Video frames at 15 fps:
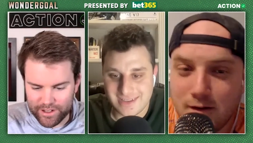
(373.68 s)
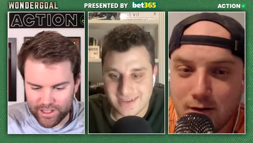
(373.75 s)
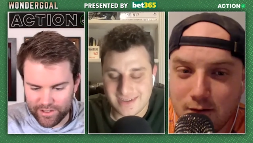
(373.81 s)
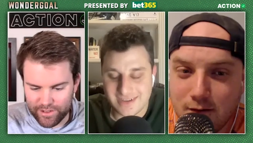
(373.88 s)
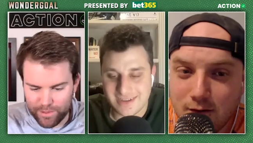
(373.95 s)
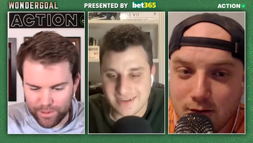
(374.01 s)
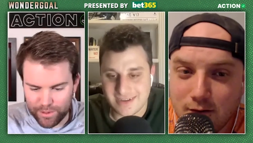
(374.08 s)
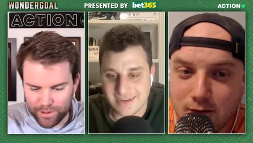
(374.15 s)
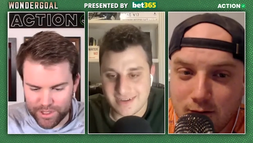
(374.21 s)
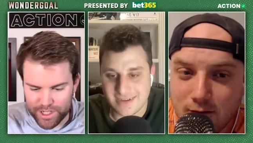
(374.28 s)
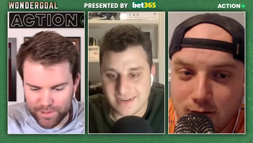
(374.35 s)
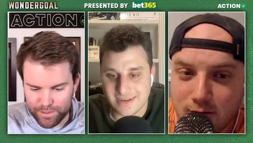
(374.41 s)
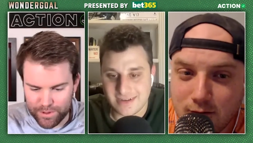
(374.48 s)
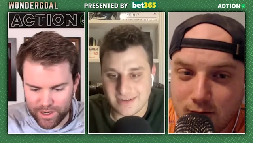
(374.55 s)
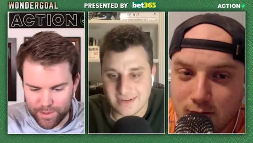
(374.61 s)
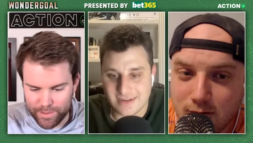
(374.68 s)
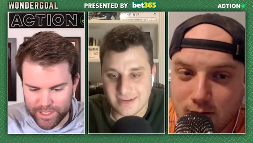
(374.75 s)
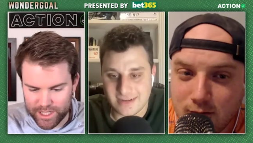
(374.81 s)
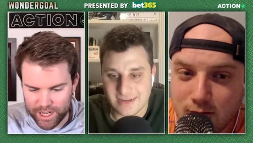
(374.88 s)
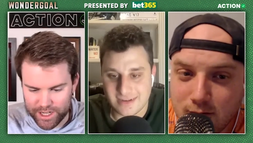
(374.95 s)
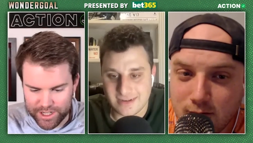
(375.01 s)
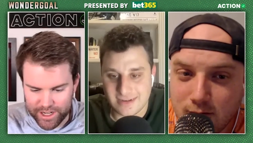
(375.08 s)
Speaker 1: Liverpool just put up a
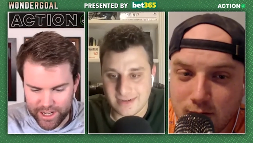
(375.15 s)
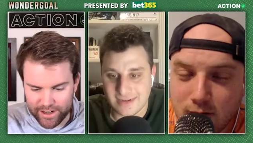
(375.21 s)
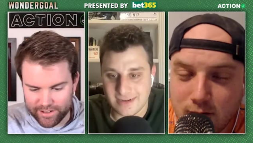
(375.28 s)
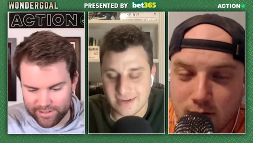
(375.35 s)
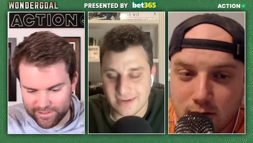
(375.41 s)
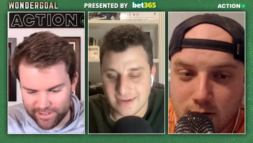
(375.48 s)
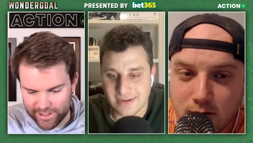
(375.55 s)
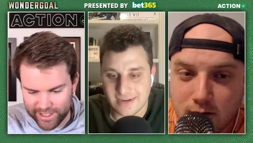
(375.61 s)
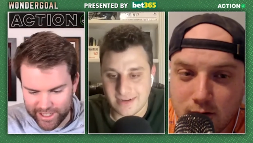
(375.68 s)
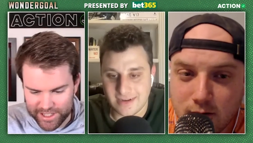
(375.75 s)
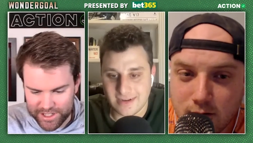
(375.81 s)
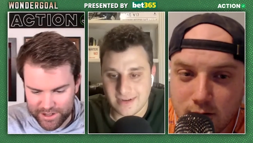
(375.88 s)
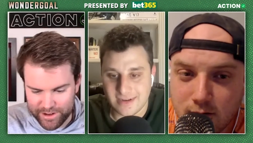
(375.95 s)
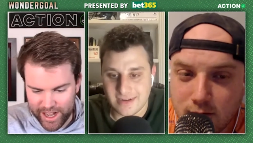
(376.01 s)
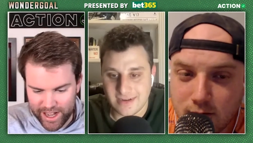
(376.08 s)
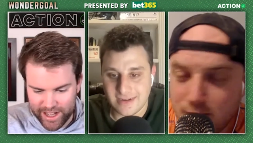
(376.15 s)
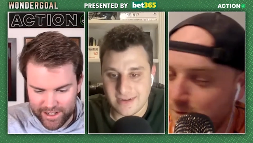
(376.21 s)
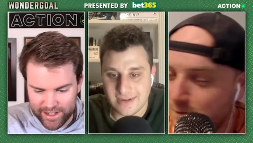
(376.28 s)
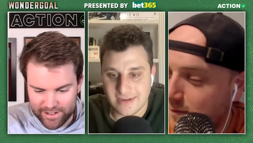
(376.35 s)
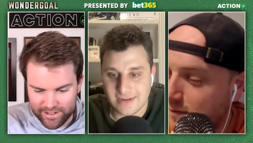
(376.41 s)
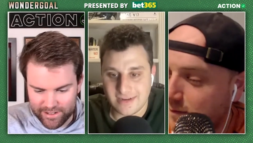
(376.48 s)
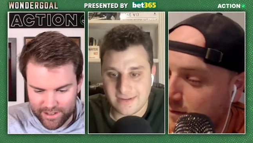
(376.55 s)
touchdown against
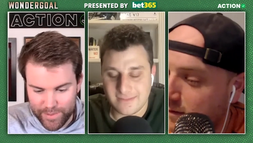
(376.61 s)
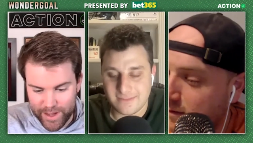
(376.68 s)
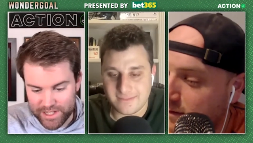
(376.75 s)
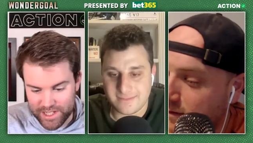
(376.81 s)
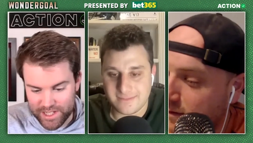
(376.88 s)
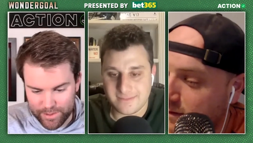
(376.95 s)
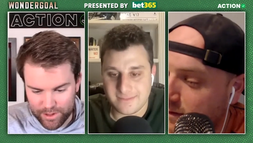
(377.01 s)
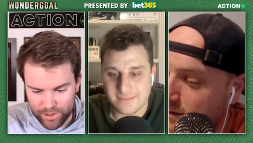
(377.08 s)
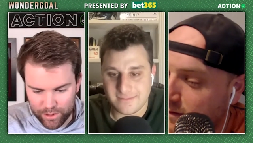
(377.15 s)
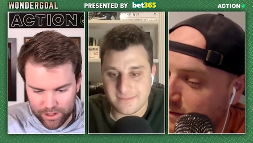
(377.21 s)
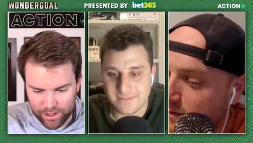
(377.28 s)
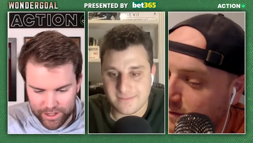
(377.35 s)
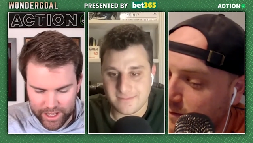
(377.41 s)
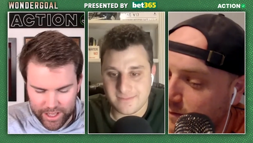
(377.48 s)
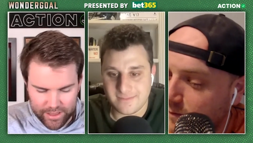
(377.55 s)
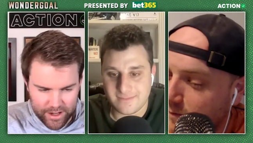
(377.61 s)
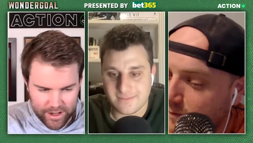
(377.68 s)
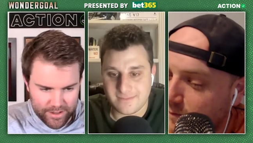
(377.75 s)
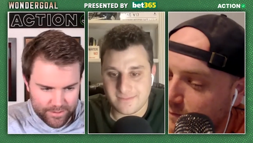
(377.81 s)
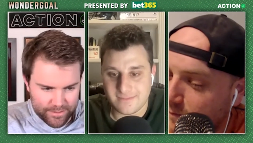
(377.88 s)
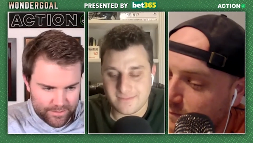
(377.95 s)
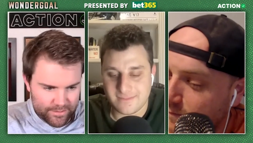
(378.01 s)
United, the best team in the world,
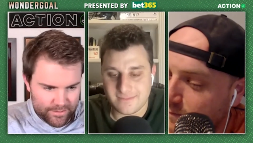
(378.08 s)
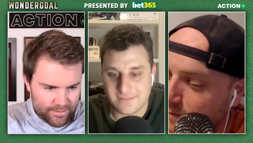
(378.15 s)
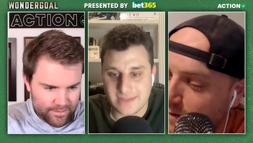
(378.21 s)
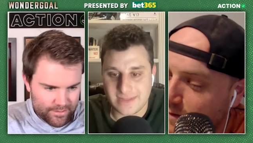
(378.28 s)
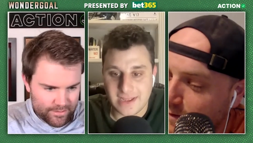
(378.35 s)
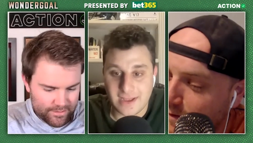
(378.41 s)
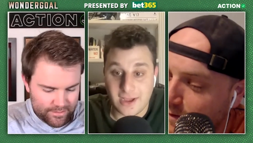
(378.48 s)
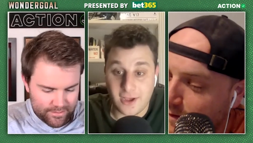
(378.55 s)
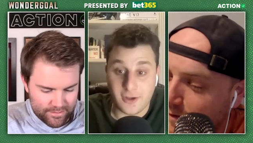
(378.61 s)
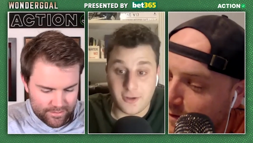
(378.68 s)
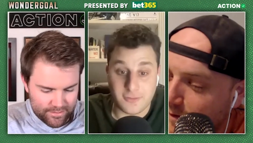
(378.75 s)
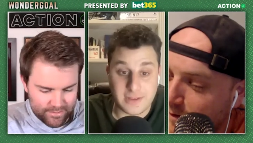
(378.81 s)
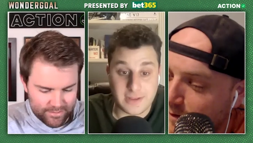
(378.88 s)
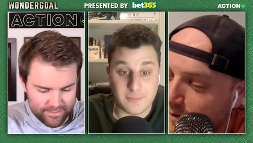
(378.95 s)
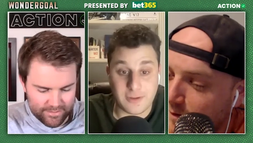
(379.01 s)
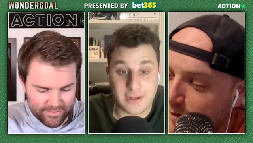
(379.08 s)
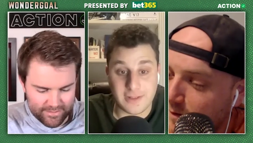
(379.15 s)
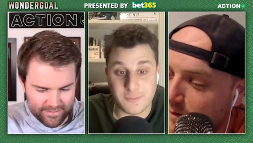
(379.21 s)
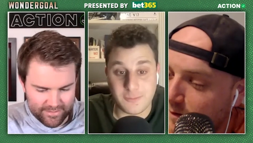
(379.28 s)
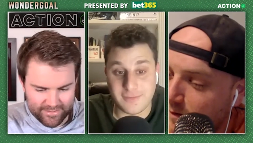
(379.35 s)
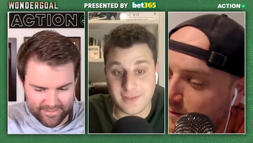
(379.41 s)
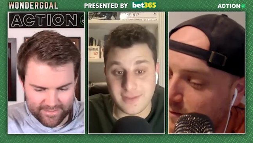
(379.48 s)
Anthony.
Speaker 2: Oh yeah,
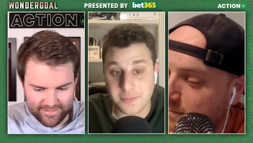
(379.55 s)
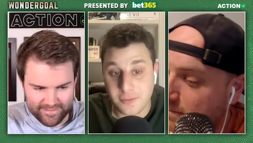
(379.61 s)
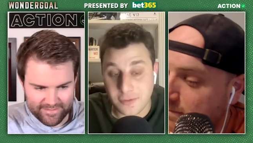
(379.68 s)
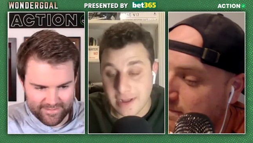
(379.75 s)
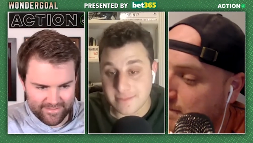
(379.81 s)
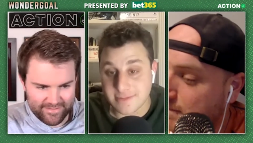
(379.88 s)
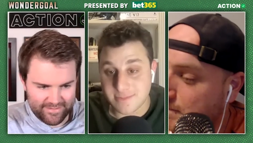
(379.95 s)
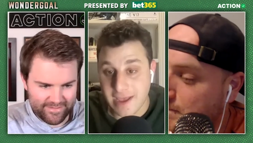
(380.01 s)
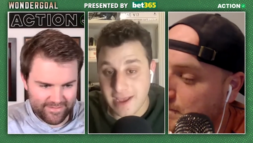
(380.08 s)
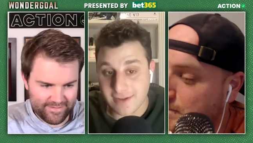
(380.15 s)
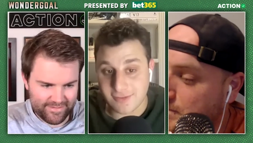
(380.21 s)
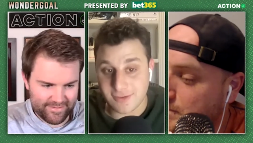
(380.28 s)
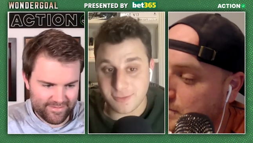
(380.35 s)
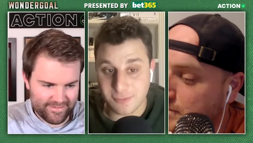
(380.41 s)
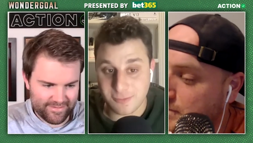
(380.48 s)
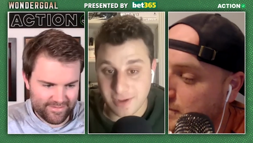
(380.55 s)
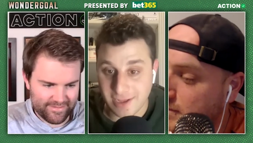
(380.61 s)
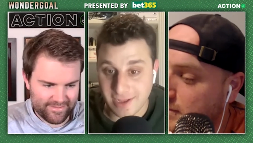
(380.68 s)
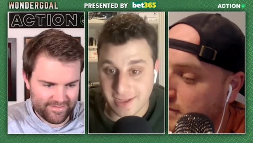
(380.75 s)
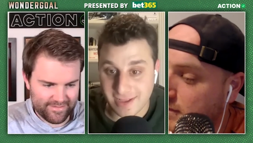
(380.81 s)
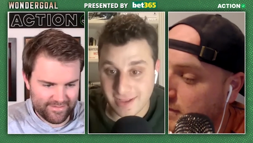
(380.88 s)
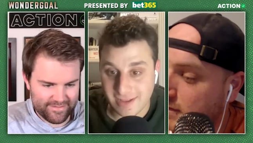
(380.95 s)
well, if Liverpool comes back to
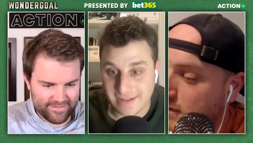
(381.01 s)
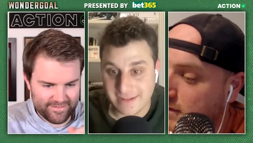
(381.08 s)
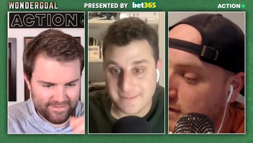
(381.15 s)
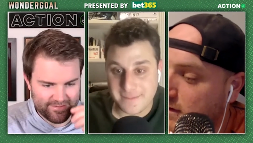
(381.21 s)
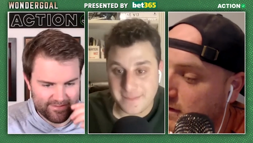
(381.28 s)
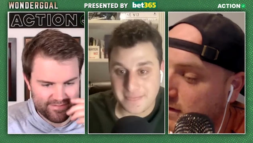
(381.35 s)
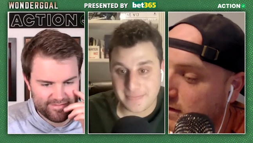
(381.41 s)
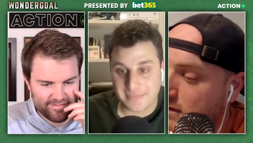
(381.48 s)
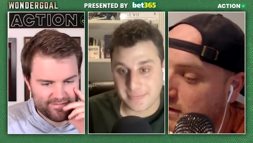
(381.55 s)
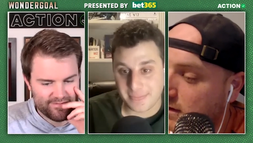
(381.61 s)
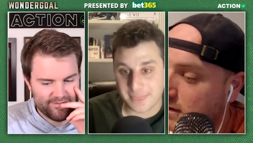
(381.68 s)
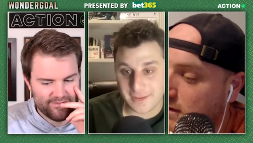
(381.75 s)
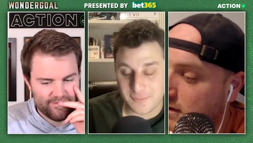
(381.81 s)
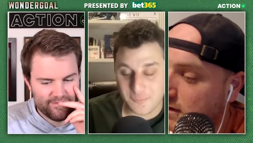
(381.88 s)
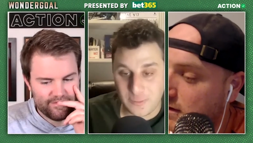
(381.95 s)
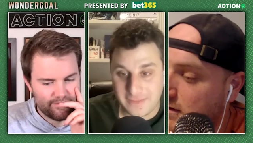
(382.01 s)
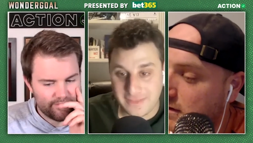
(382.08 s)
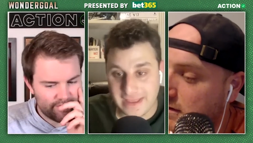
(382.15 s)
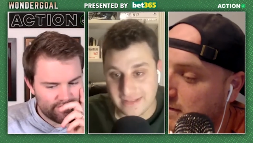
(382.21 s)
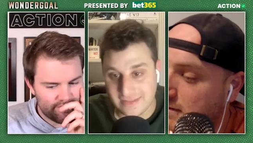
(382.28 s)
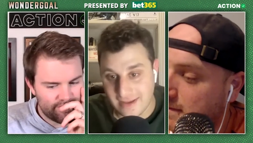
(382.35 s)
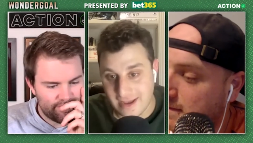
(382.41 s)
uh,
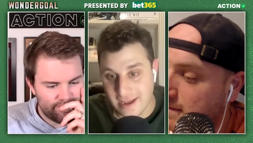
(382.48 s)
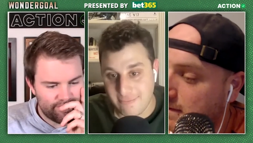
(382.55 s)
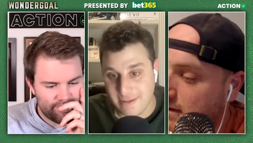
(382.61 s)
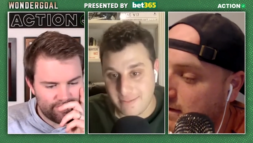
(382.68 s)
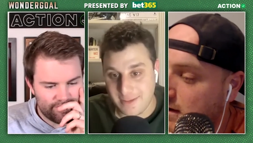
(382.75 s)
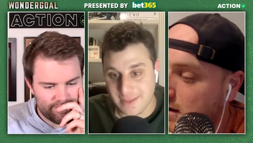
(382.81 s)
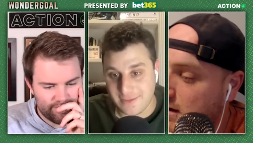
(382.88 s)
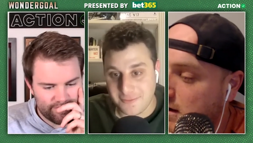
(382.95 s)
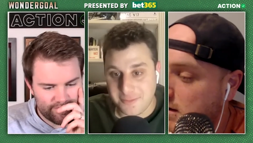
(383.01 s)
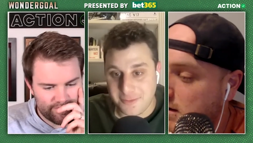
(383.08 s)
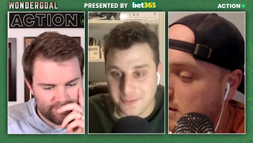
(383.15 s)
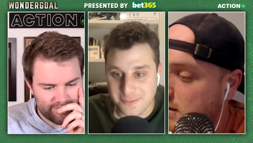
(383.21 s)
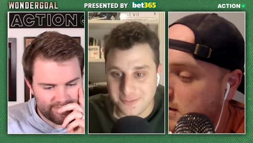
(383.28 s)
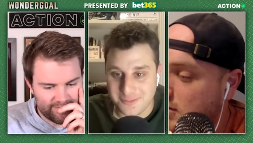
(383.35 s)
win that tie, maybe Liverpool,